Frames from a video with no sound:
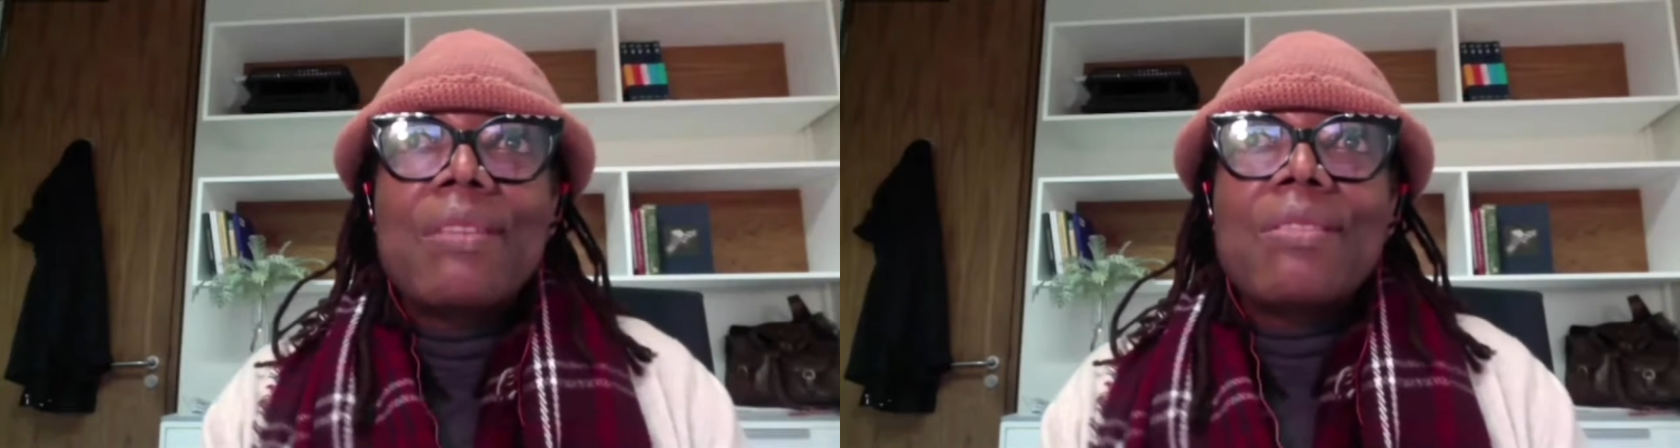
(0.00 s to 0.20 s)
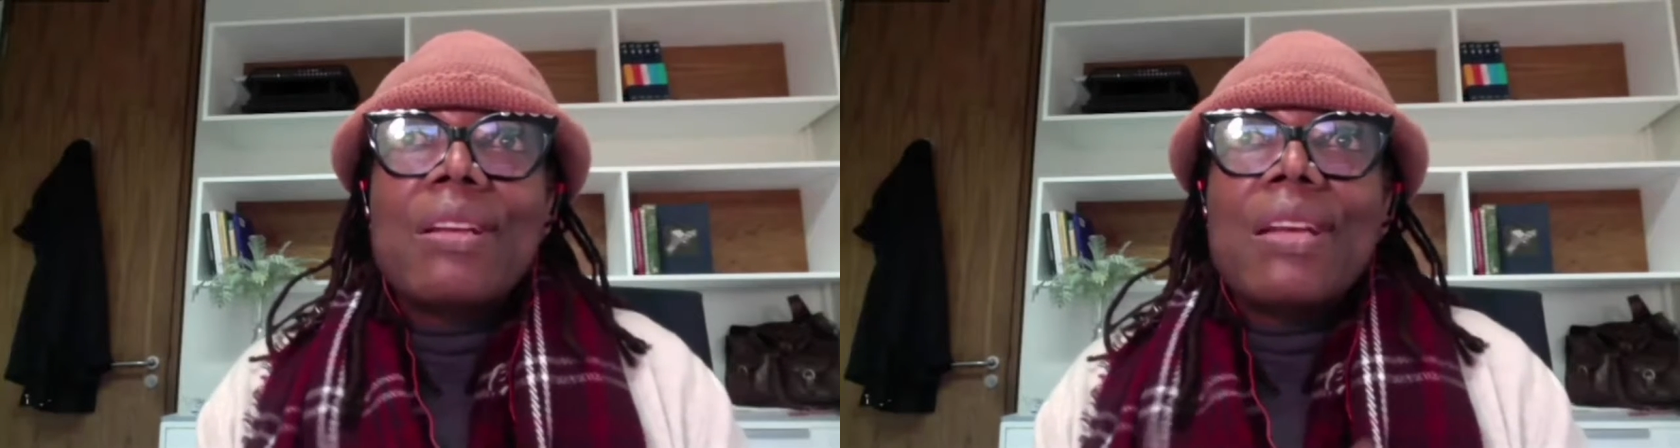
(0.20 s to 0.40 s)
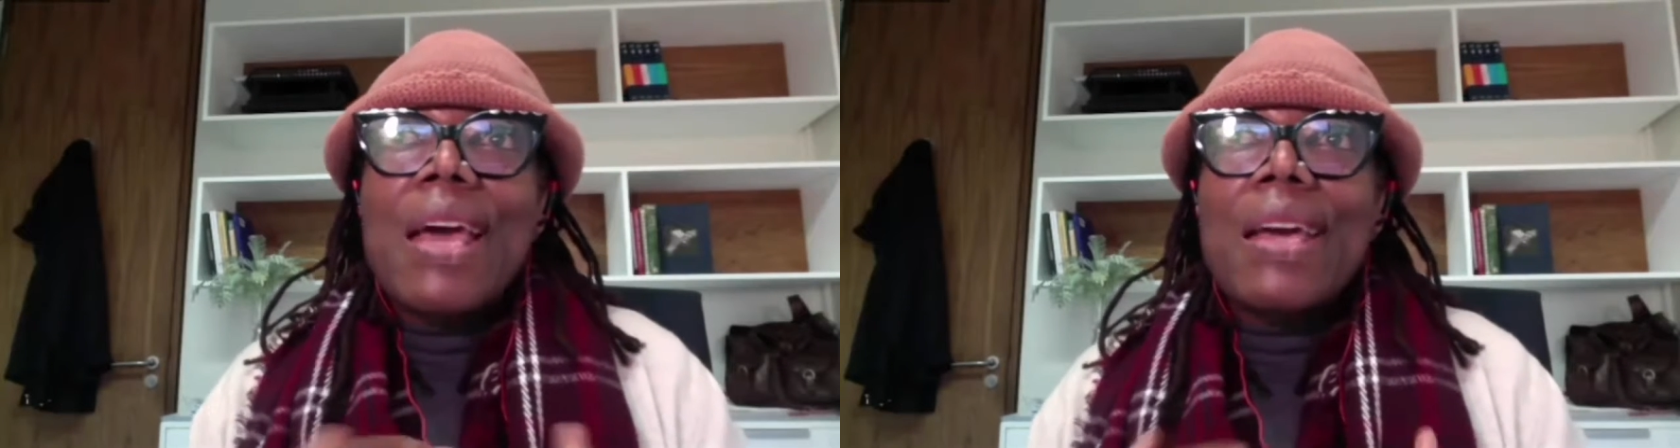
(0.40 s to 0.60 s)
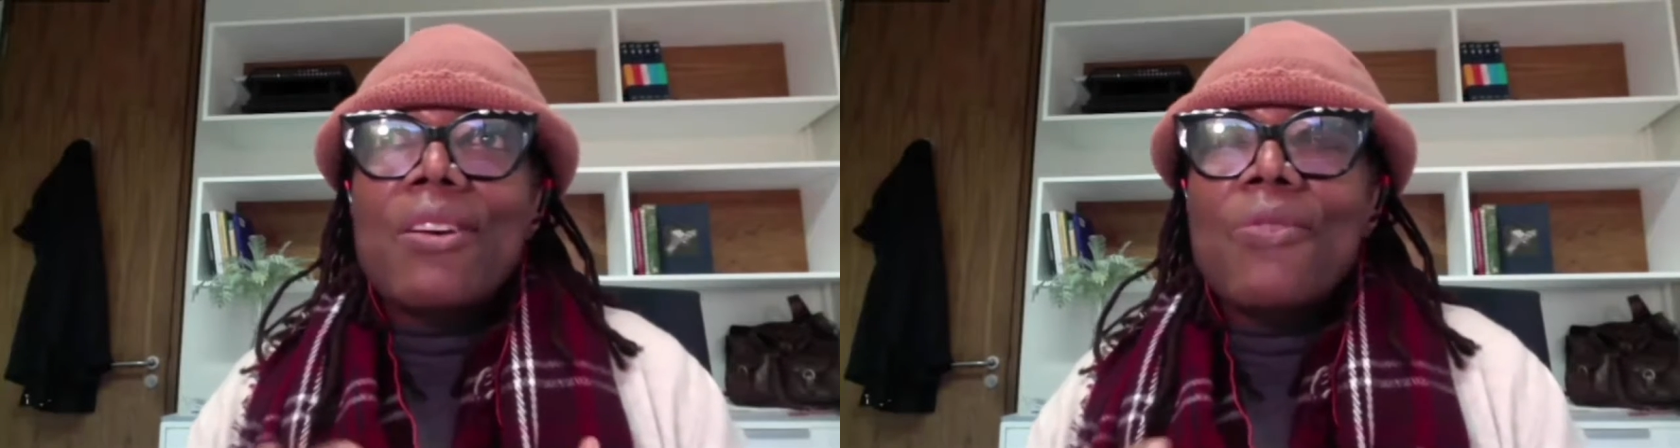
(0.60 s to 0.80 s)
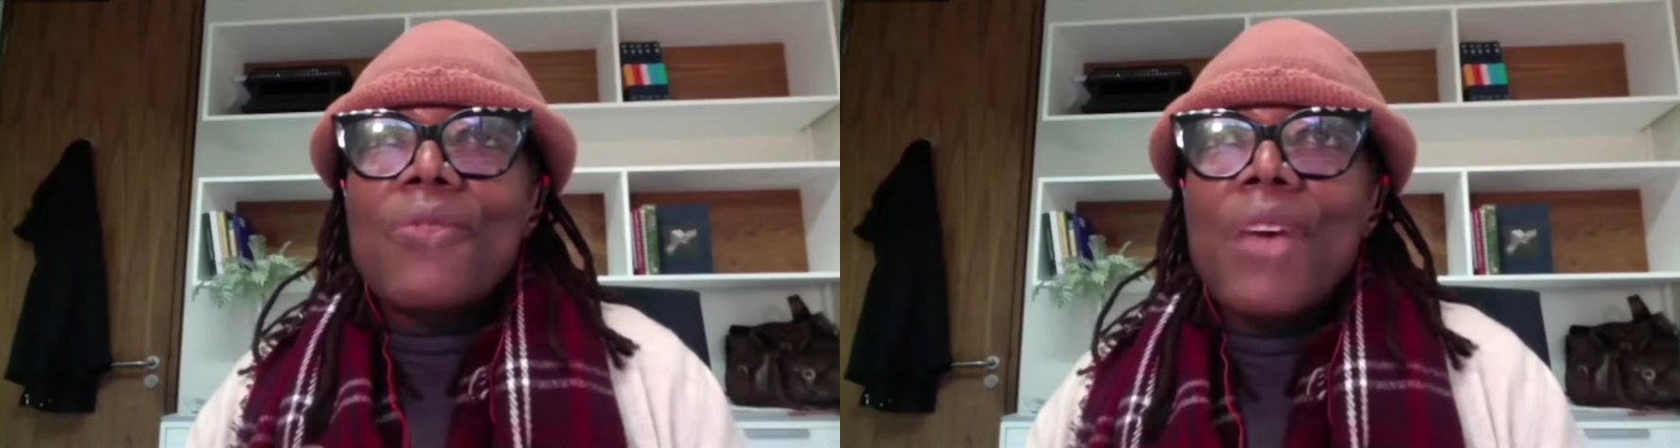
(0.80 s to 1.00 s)
The lack
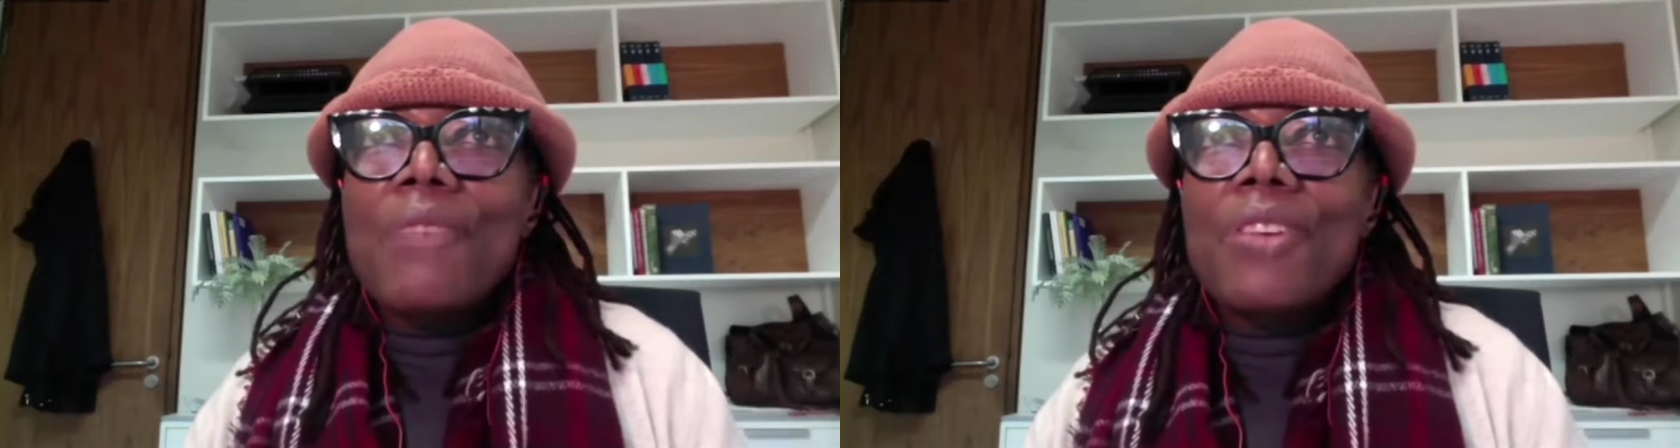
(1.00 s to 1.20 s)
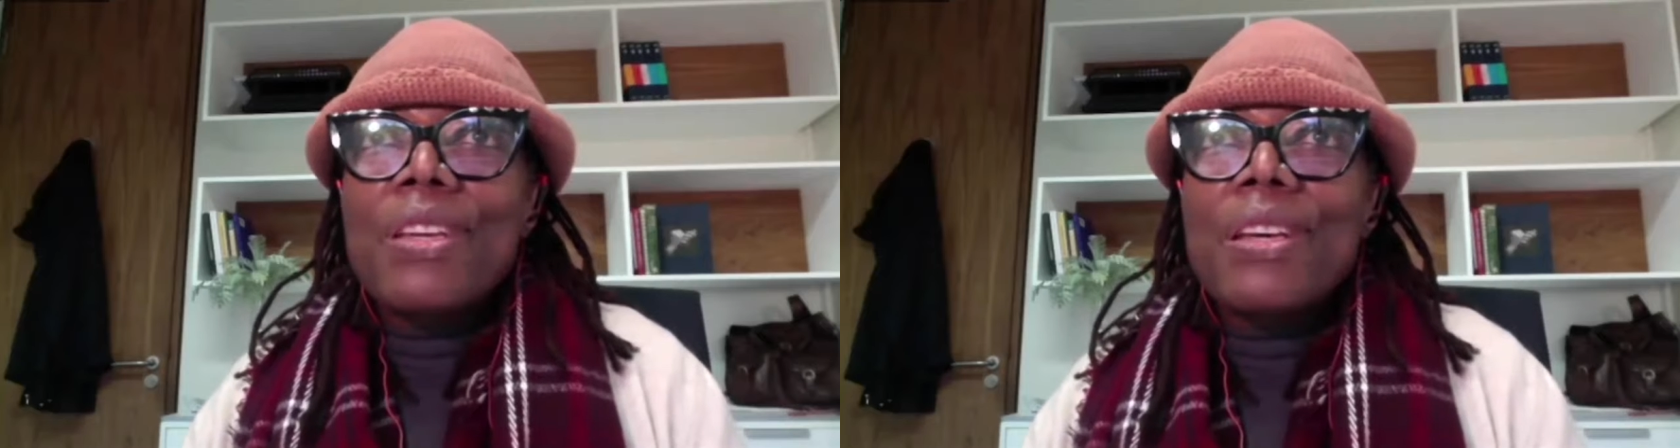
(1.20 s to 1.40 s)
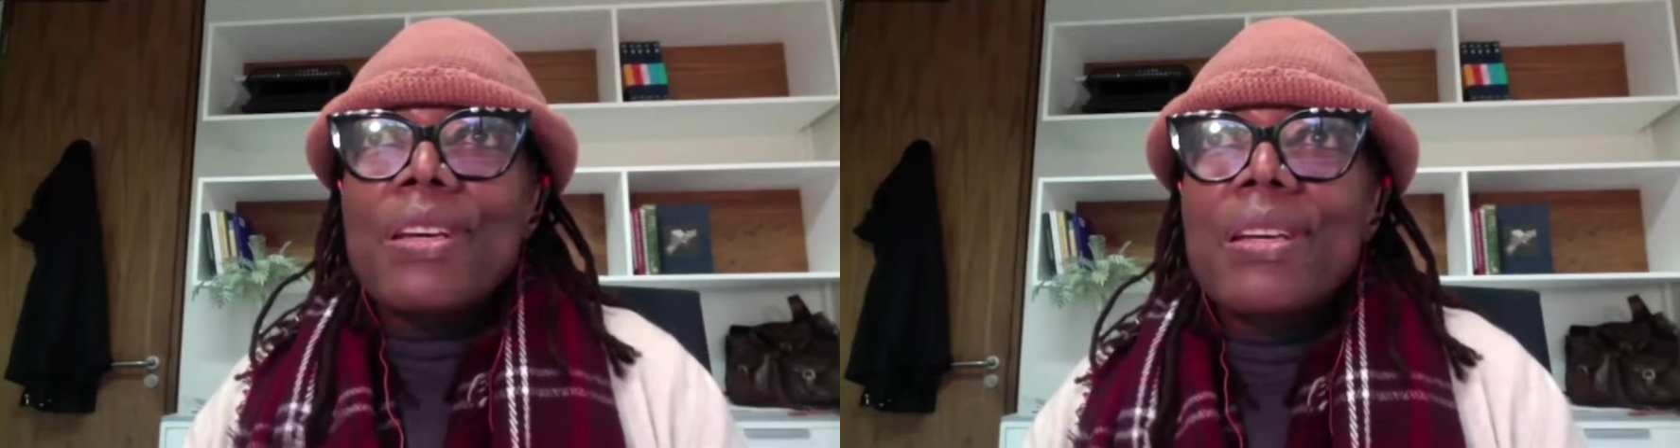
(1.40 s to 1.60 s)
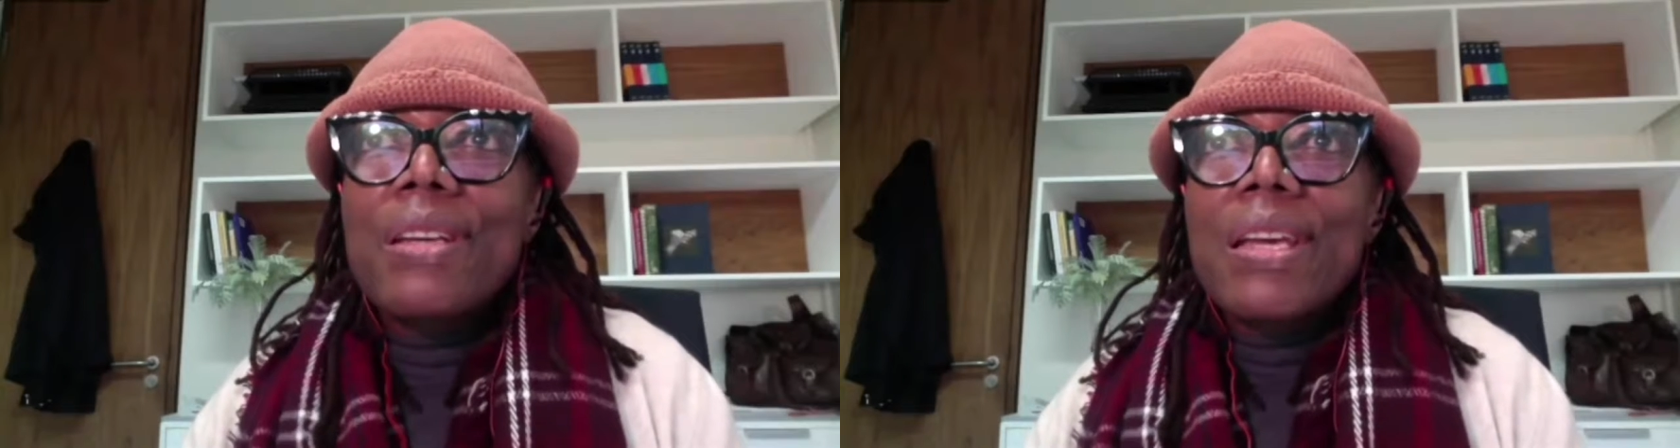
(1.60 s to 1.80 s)
of Africa